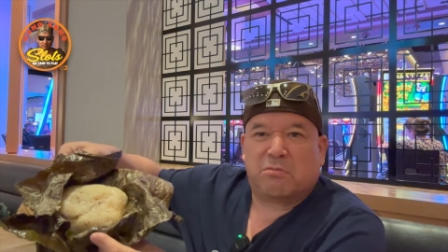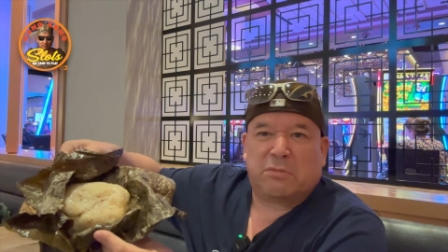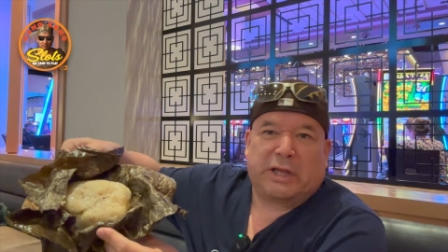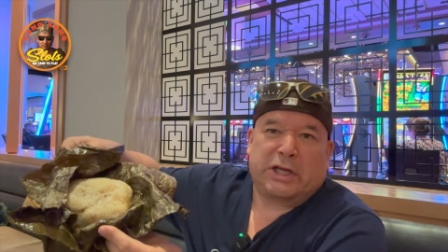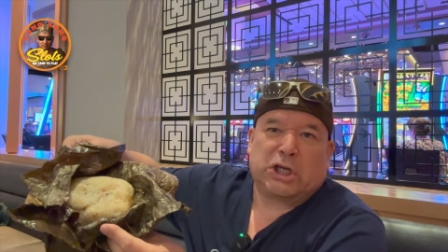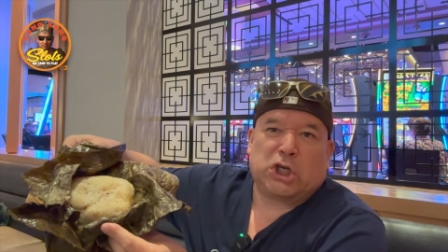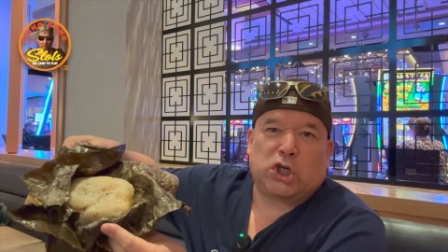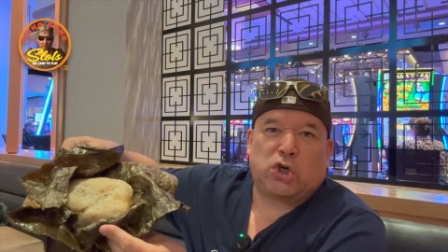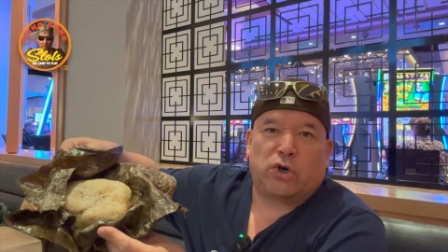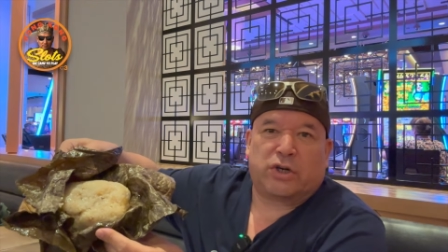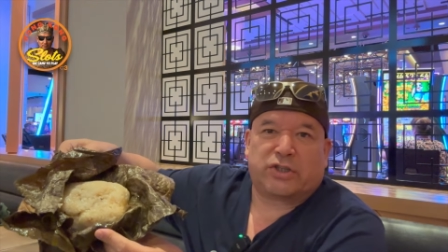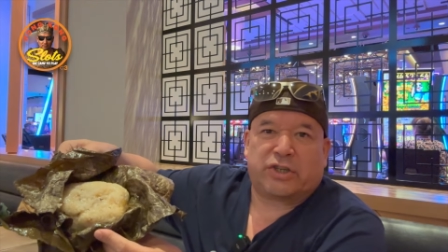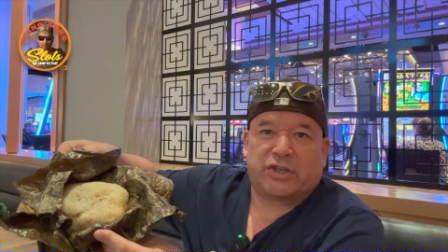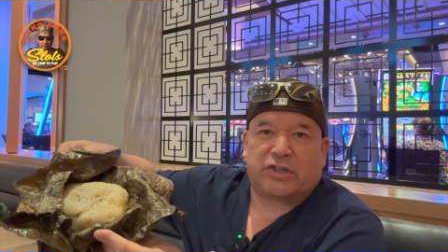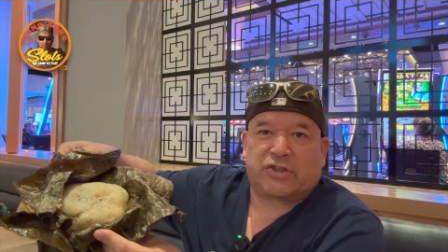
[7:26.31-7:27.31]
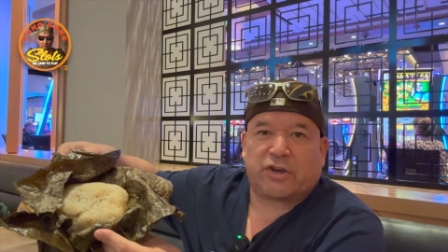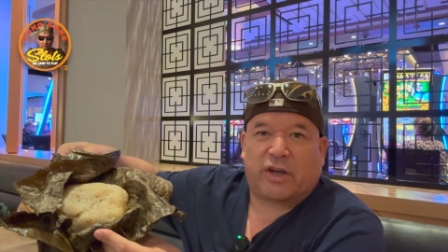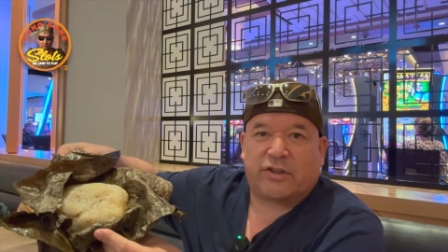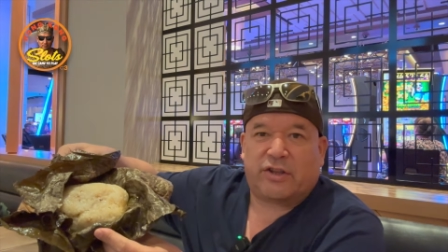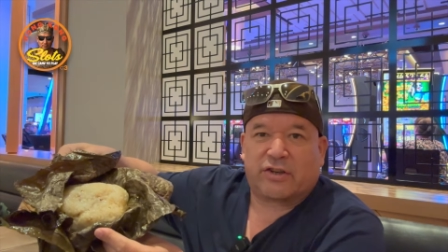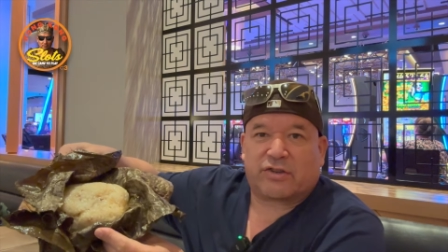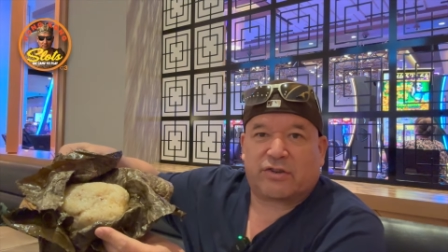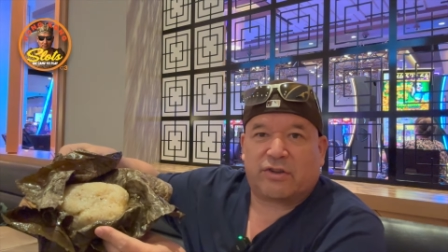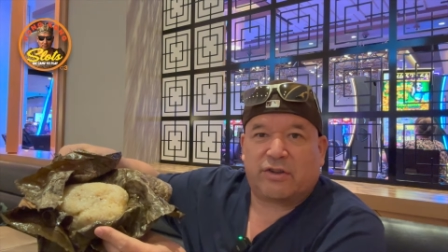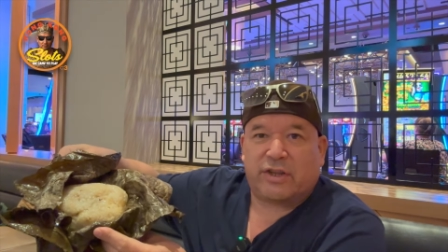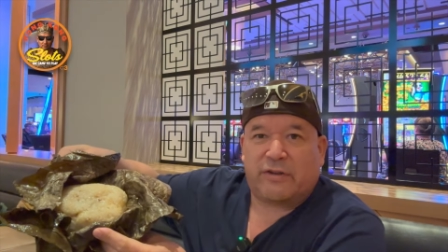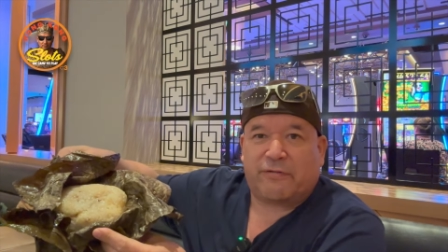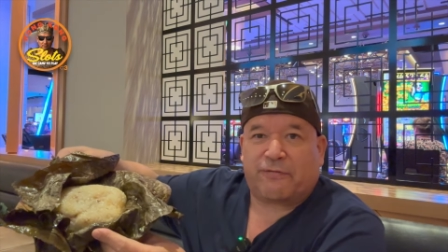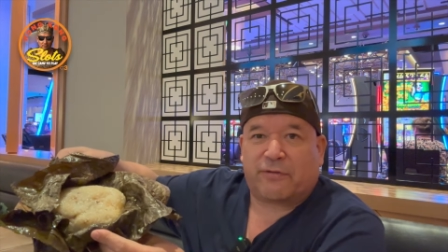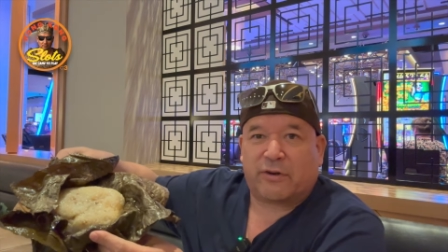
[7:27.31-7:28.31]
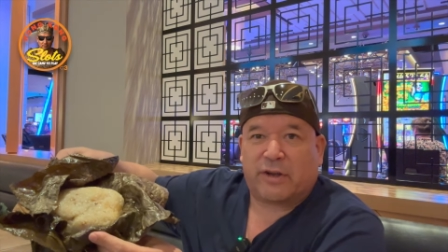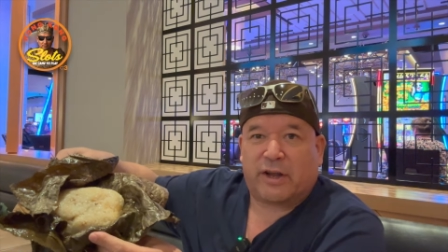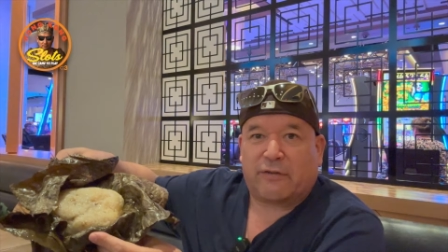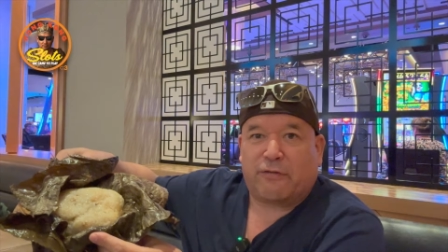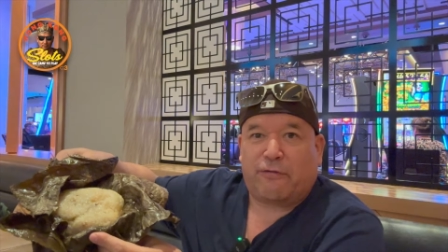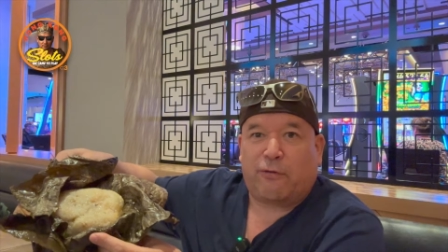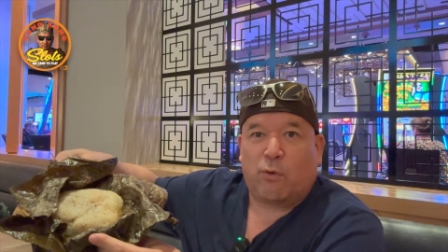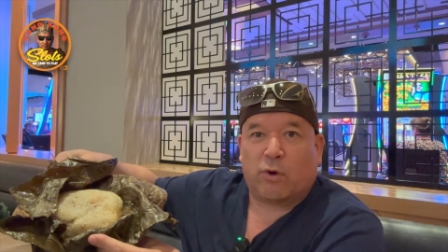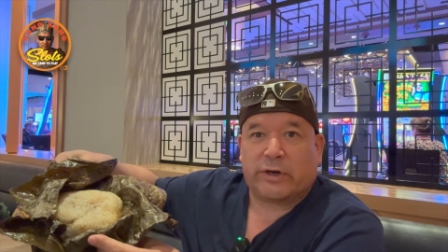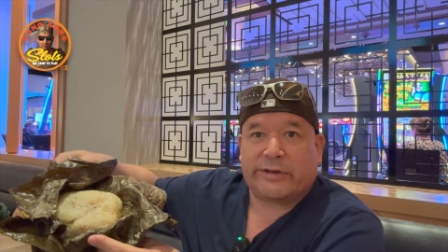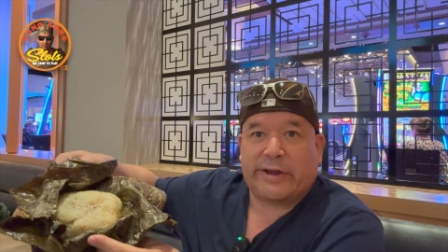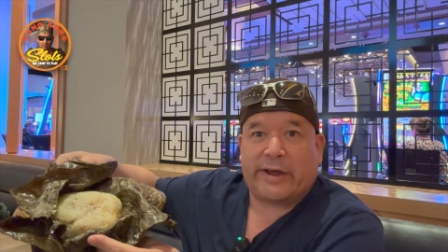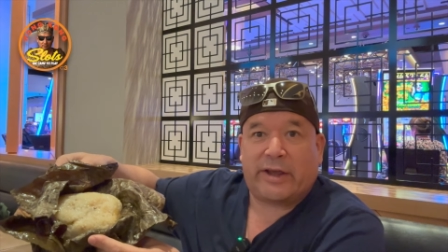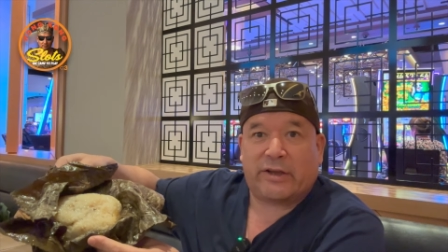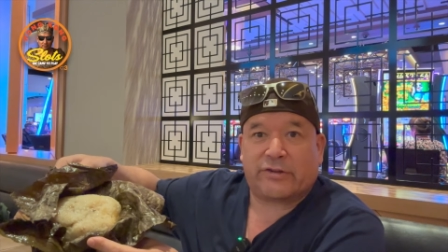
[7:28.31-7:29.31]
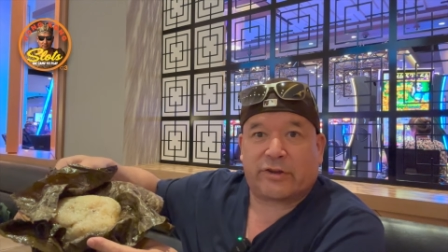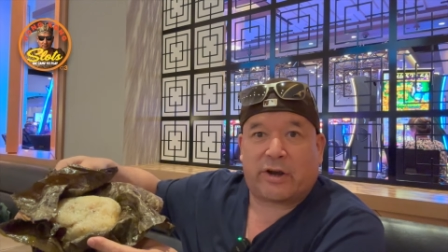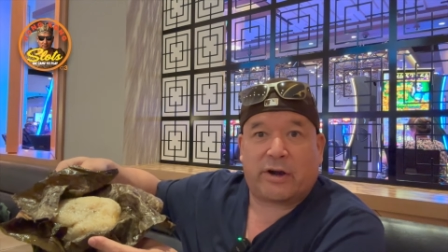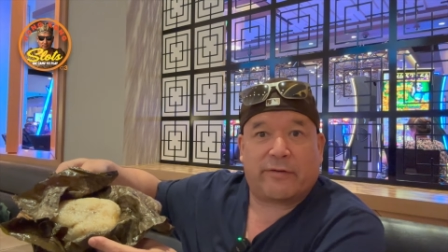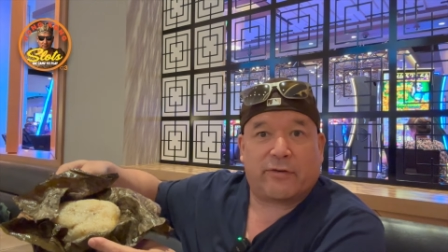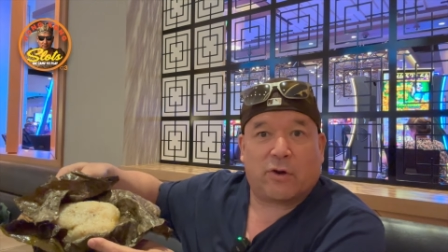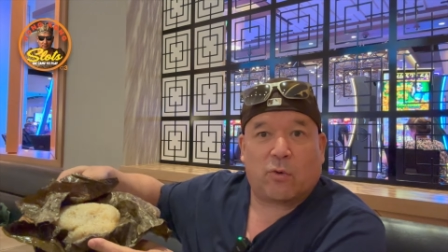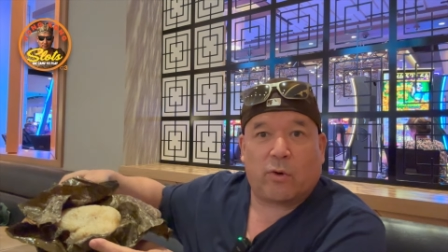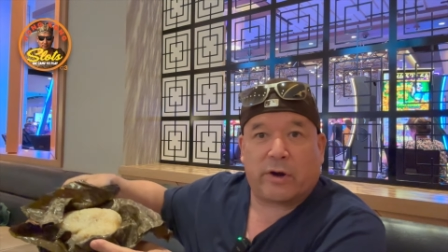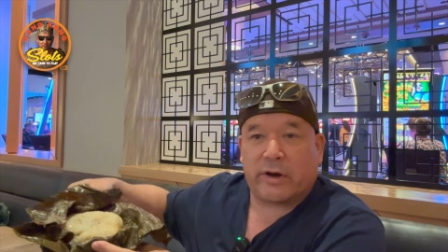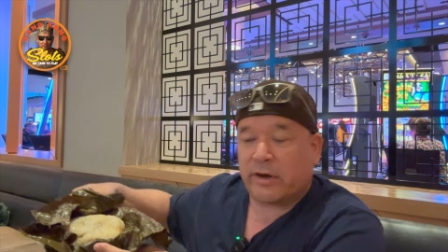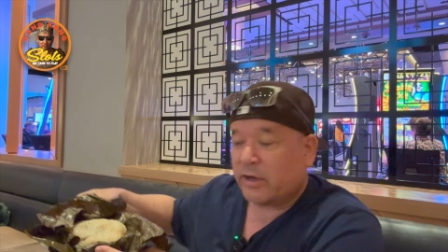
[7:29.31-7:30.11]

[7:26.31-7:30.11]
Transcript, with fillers: like cooked inside this leaf for like four days. I don't even know what it